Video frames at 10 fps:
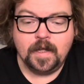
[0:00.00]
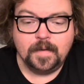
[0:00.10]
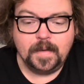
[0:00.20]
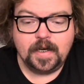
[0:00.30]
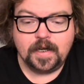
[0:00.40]

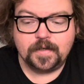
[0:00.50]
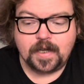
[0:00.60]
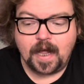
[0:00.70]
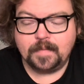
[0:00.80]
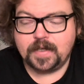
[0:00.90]
Many other
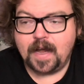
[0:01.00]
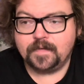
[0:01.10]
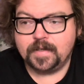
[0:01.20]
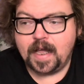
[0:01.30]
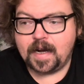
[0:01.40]
times
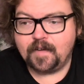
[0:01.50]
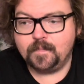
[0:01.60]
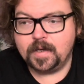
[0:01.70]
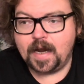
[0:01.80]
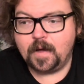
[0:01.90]
after that, I've
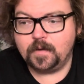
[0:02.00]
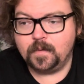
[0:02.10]
been out in the